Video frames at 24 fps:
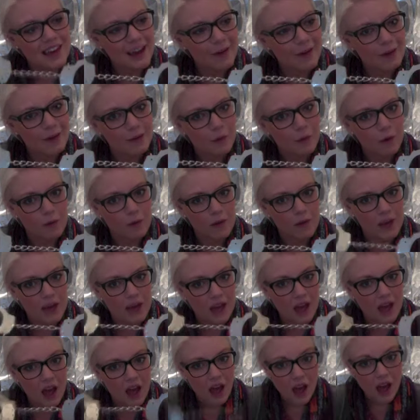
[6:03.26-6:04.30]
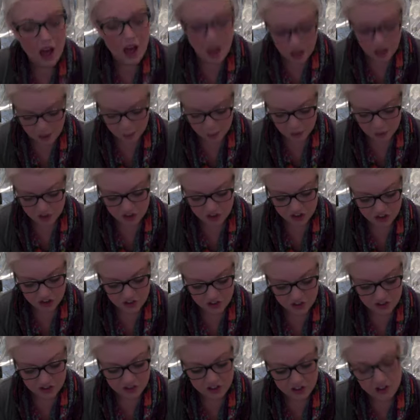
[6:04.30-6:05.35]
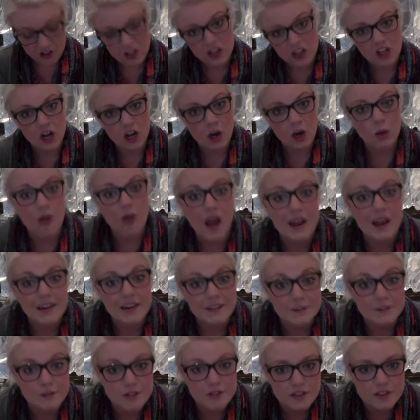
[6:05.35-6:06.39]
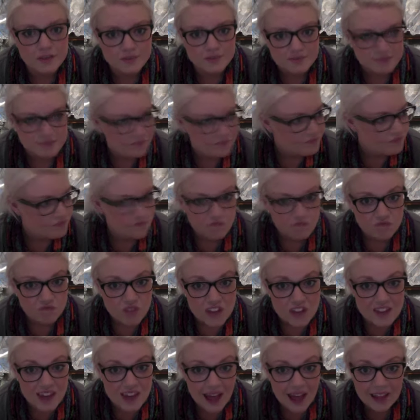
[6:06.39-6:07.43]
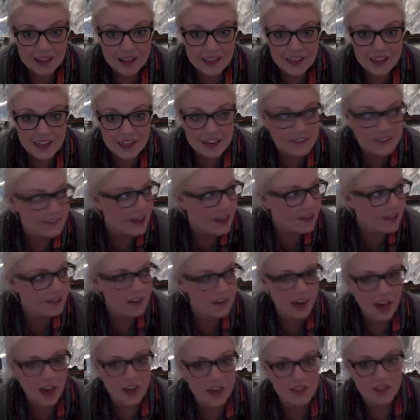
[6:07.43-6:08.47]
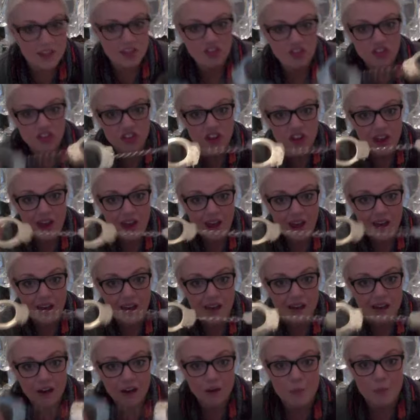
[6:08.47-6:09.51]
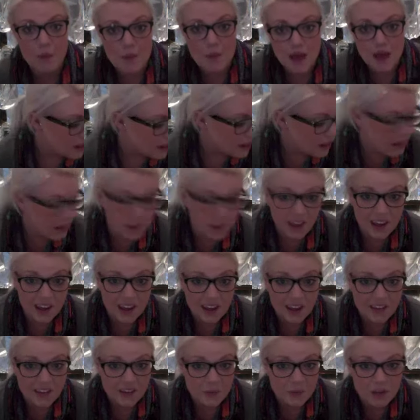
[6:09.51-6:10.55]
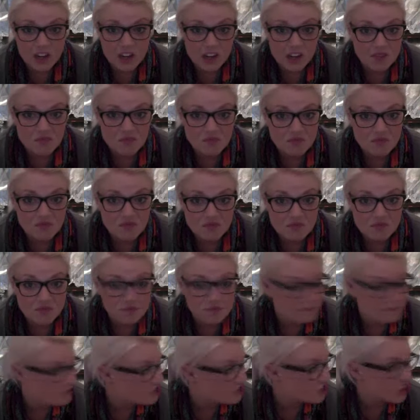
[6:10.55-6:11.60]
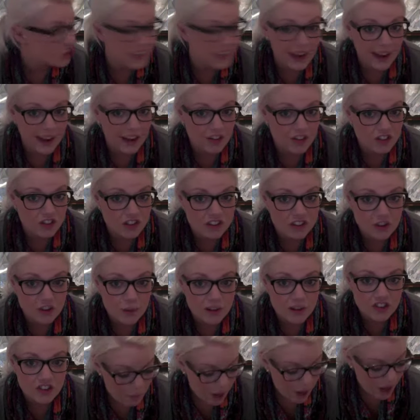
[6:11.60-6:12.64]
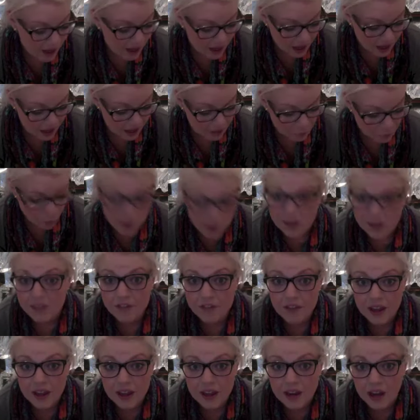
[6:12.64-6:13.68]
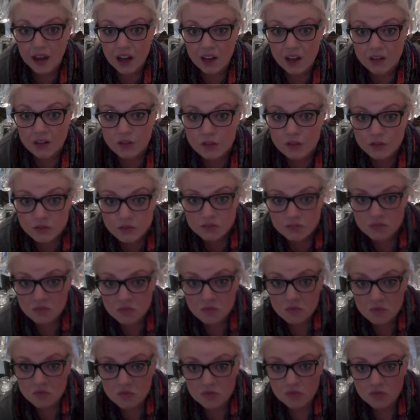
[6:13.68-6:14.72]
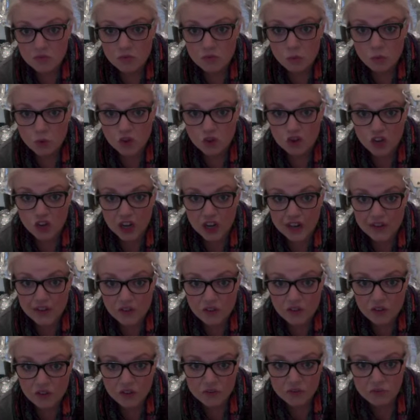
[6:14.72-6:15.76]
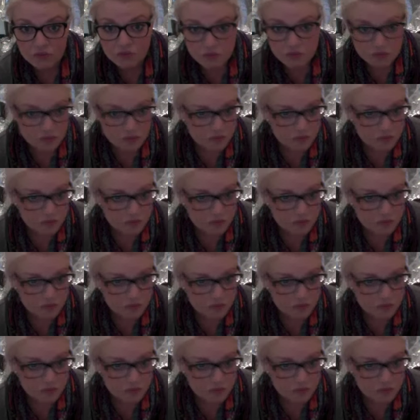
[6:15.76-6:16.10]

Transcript: out for me, which is, you know, kind of telling in a sense that I had these just hanging on my bed. I guess I'm gonna answer this question. I am quite a fan of restraints